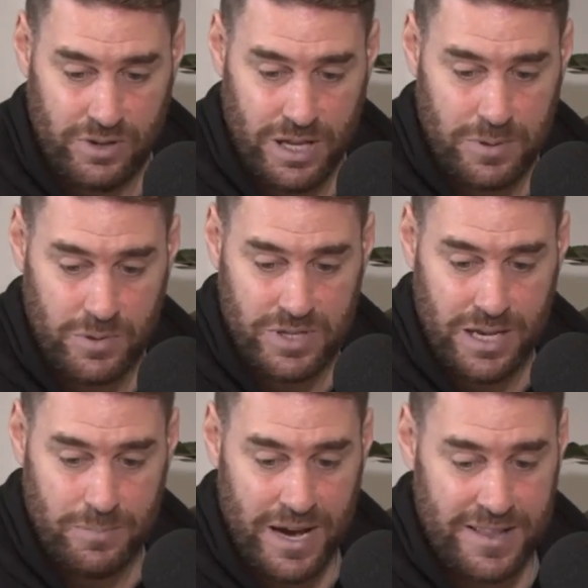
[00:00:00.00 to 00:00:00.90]
up into his
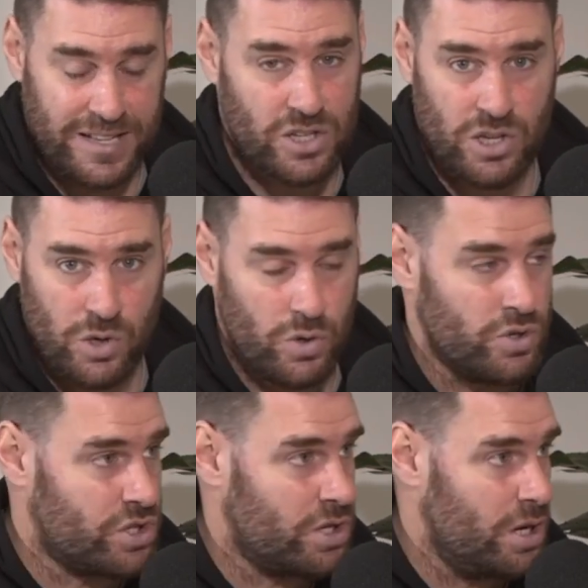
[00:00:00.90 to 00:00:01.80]
campaign. That's a
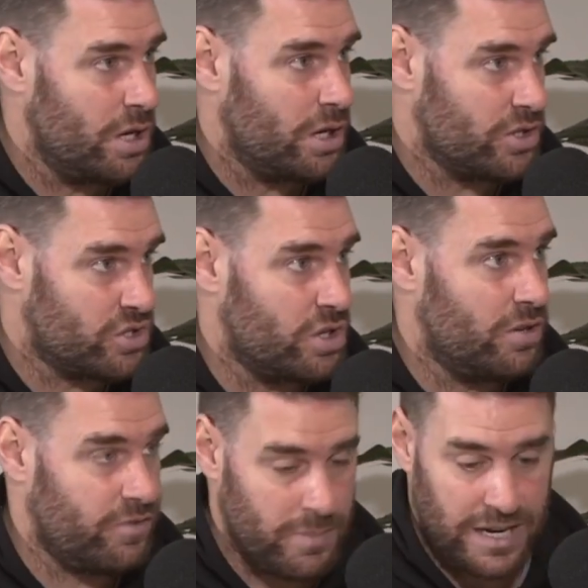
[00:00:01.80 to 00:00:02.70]
huge concern
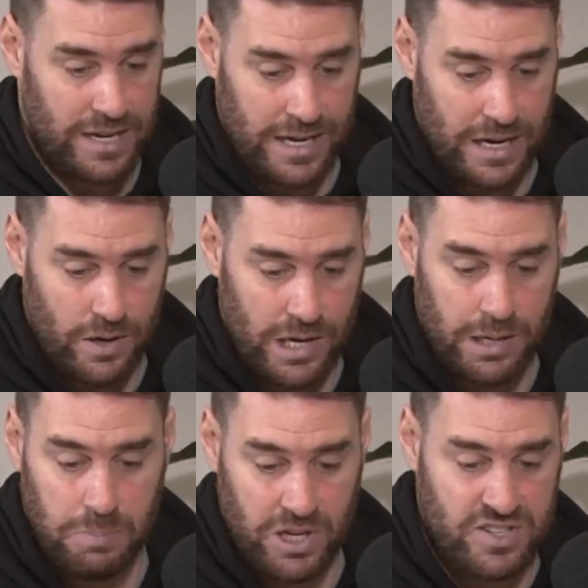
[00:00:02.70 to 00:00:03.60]
for me now.
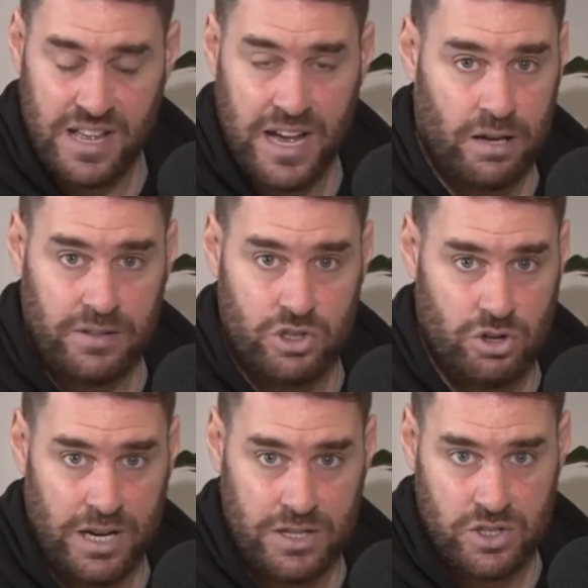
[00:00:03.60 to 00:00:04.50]
And because of that, I think
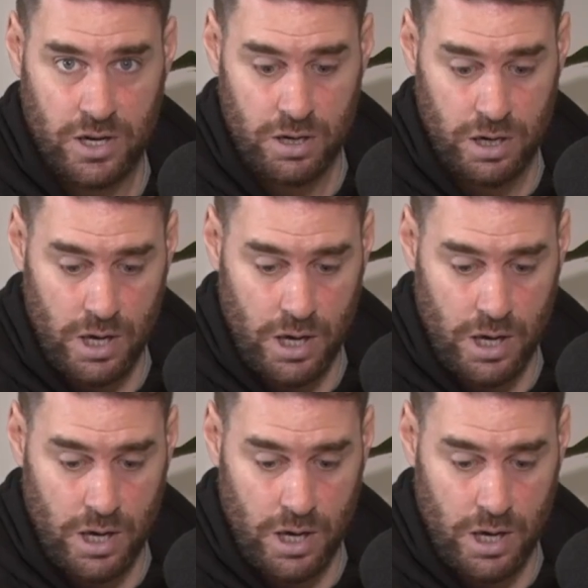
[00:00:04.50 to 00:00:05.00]
Dragonstone